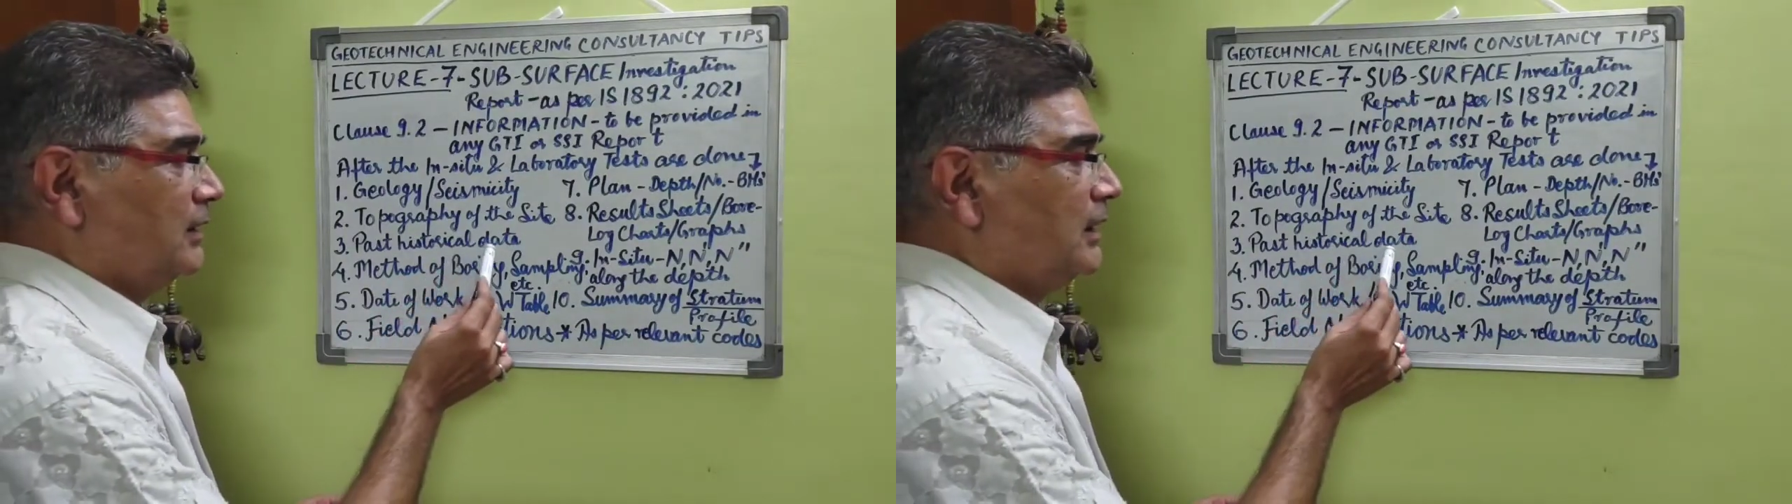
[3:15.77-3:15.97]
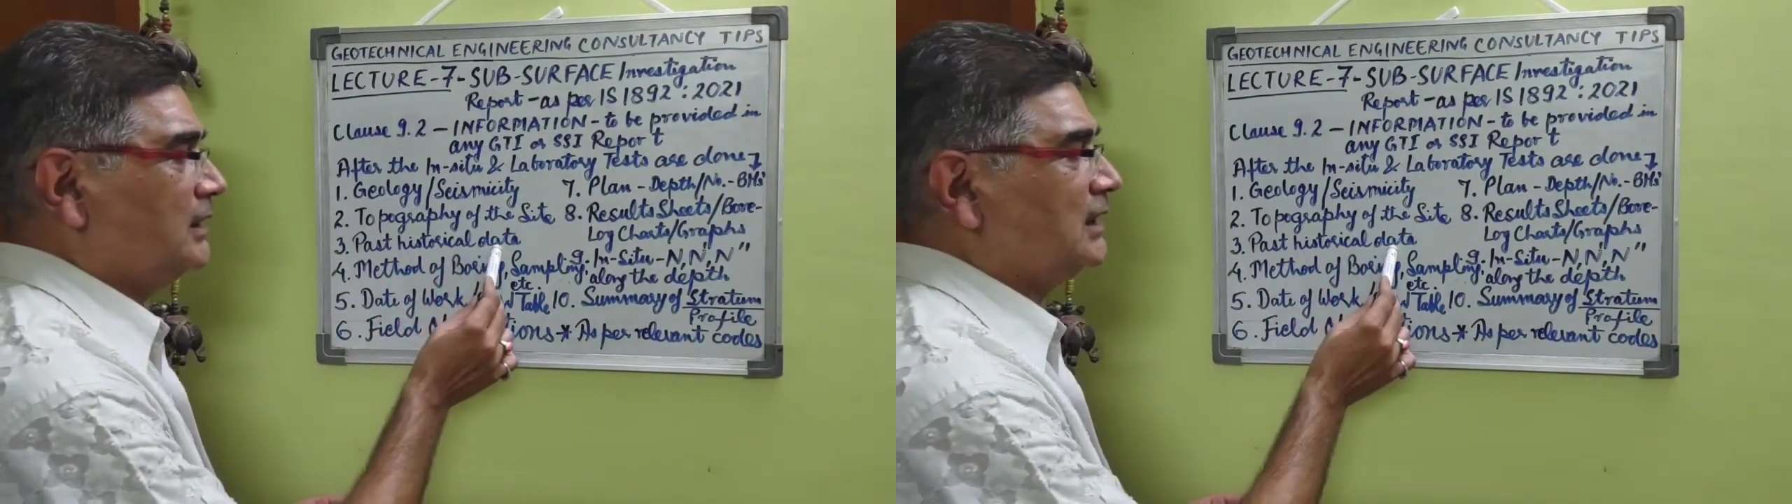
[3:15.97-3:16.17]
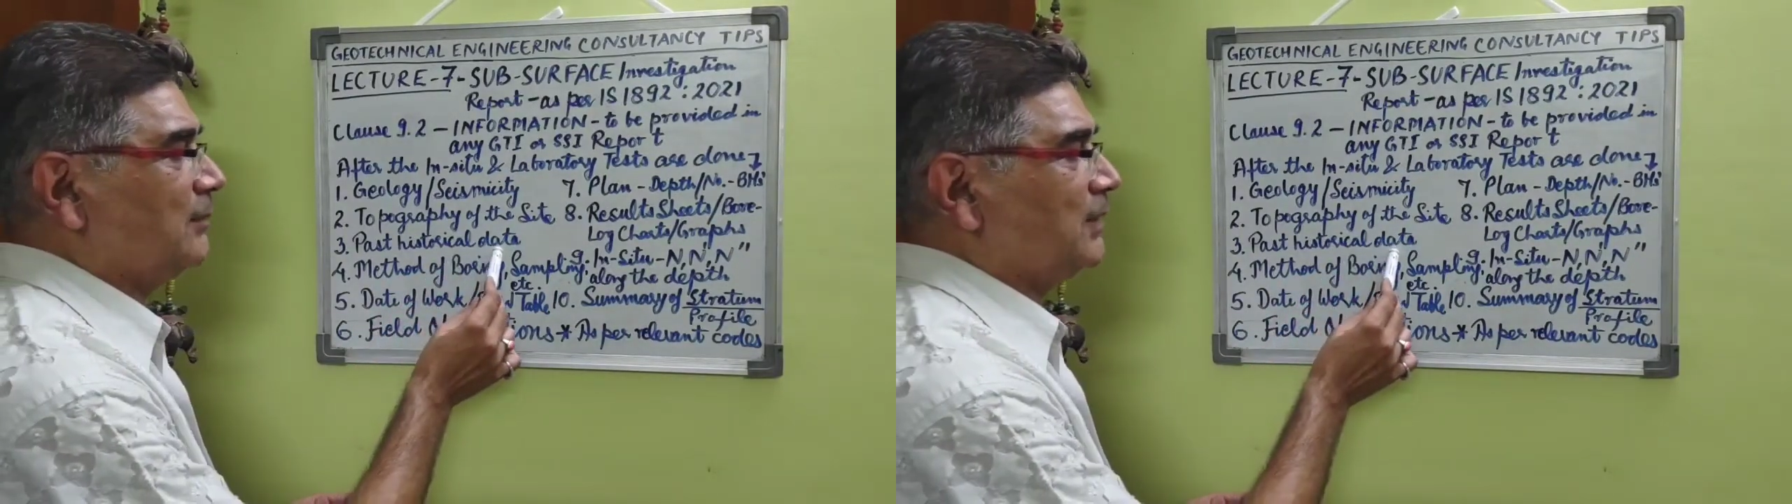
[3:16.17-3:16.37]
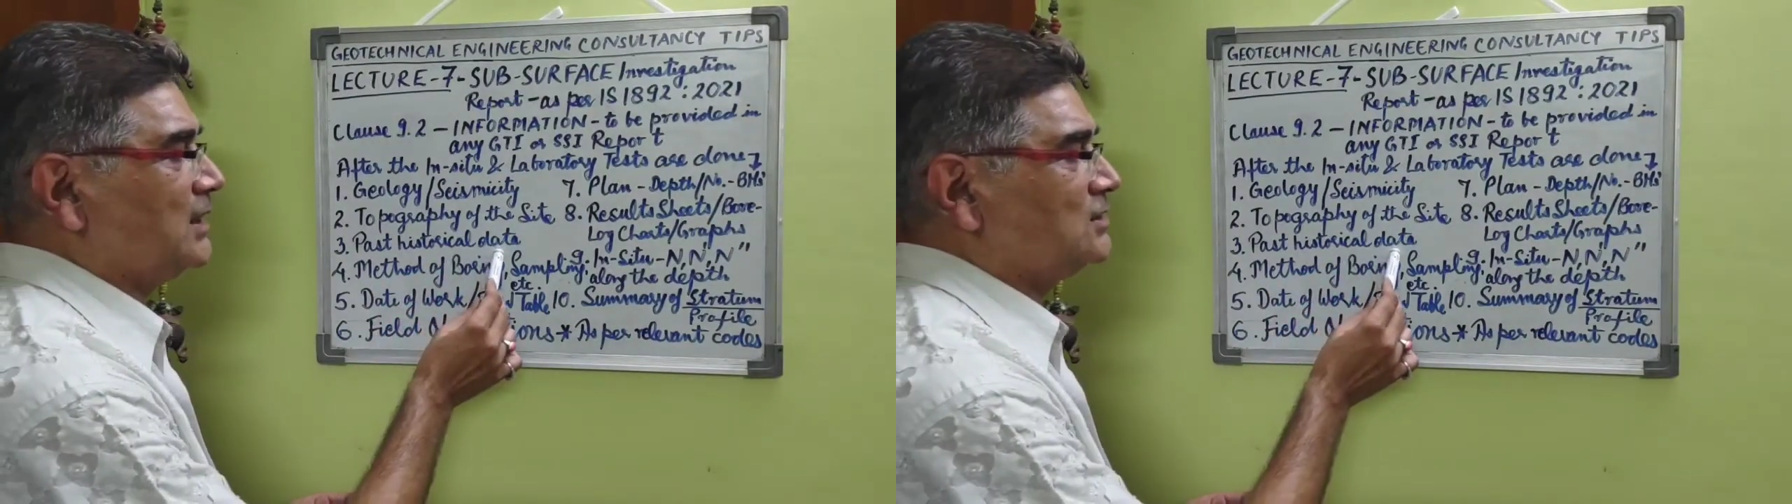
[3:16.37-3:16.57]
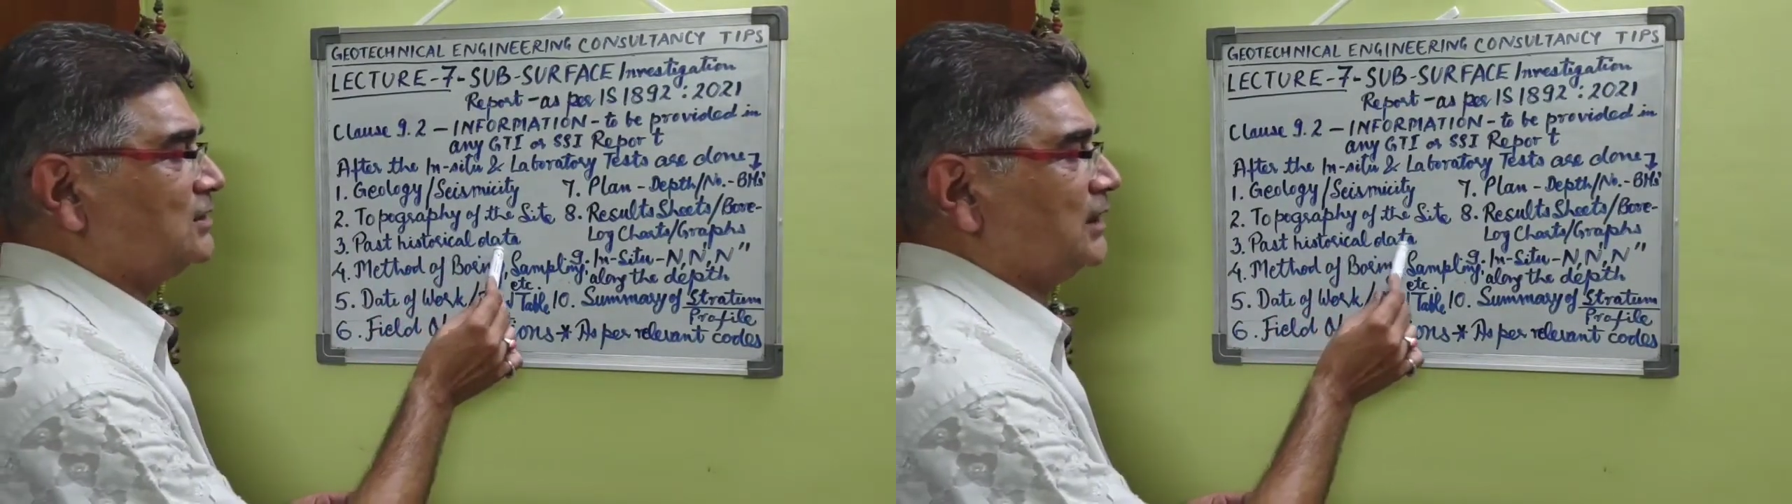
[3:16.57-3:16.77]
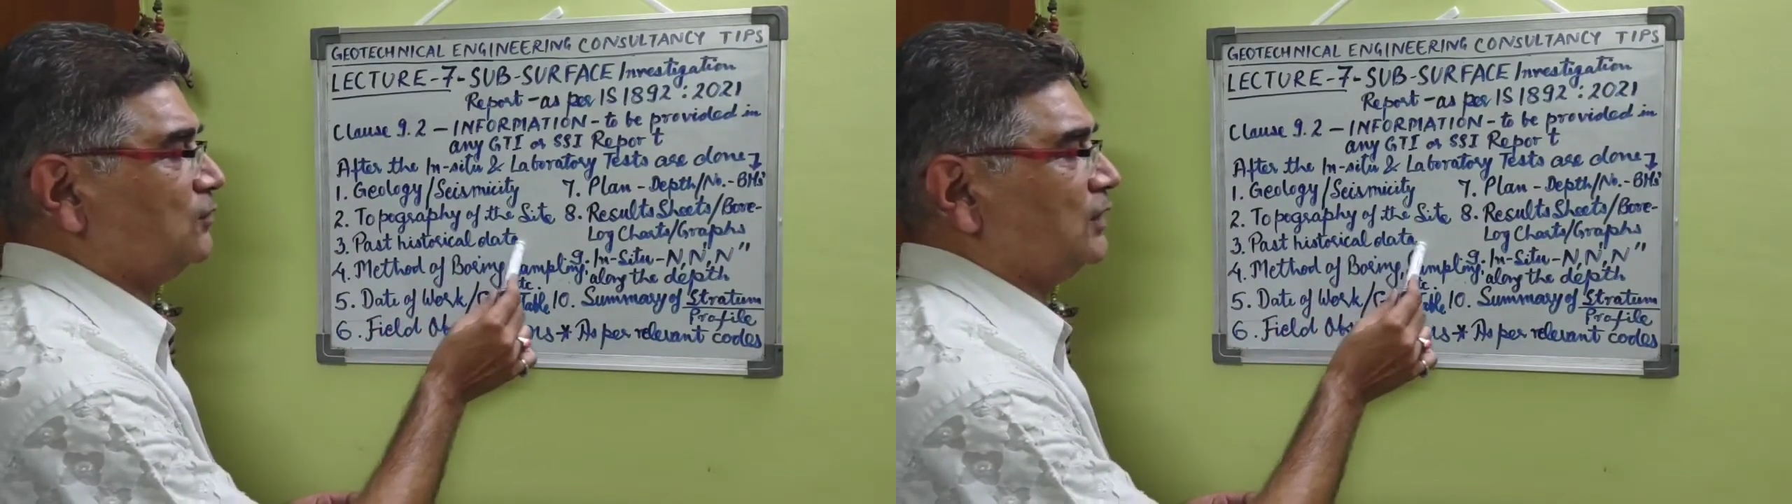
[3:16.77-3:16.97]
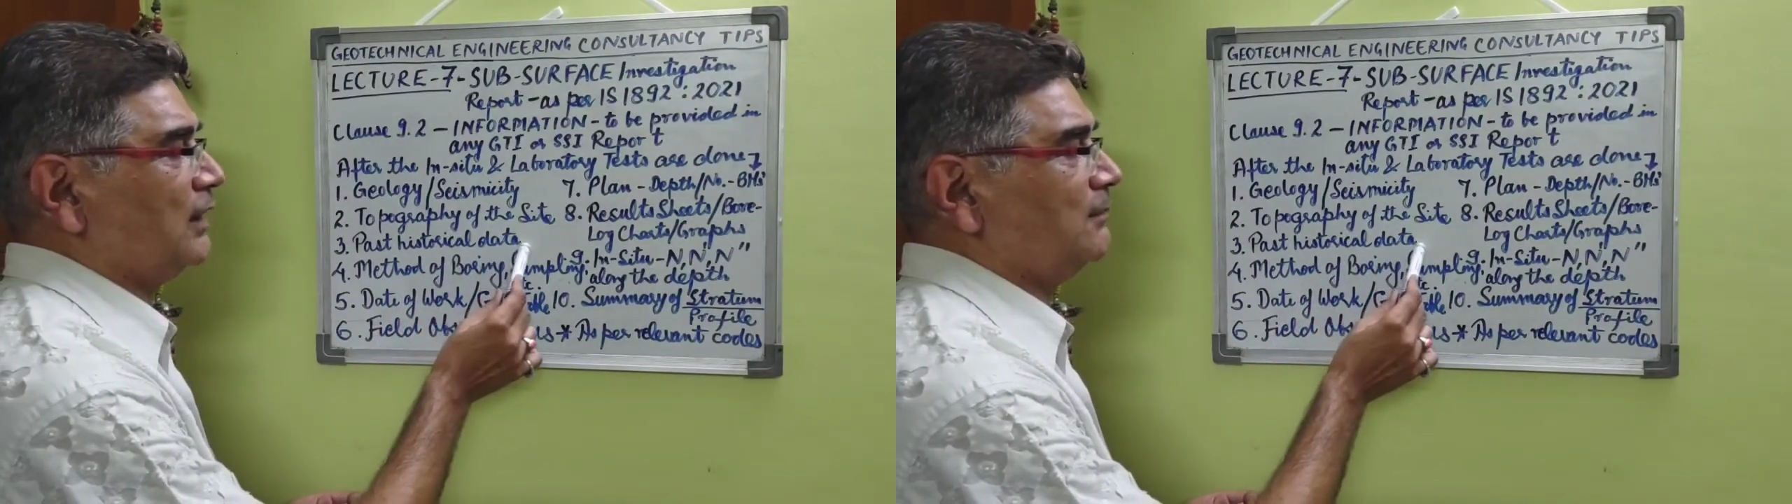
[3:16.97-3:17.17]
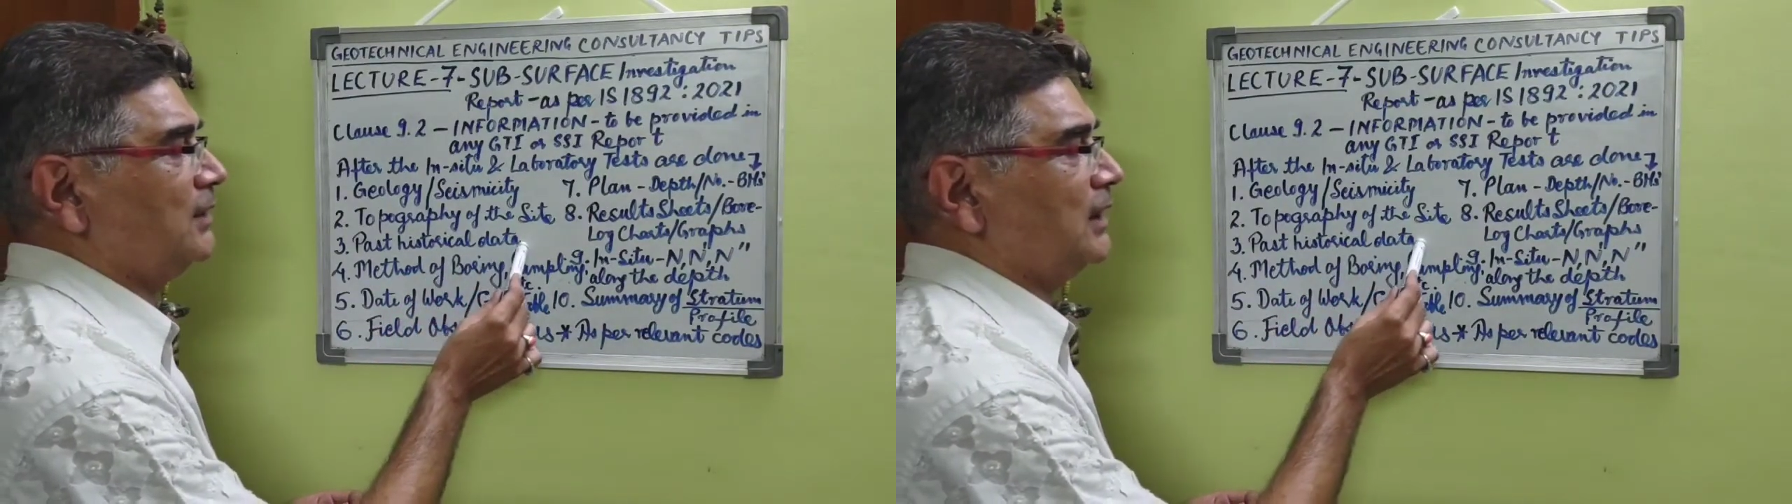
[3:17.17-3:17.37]
in the past there would
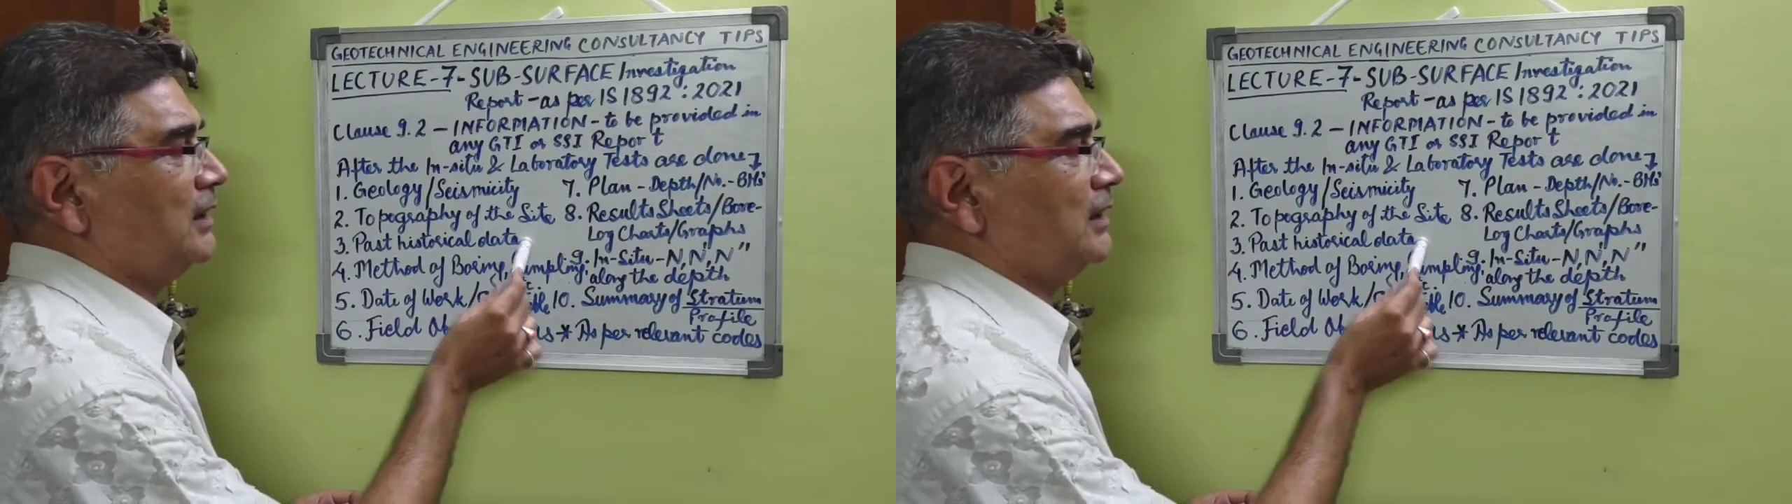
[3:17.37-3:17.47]
have been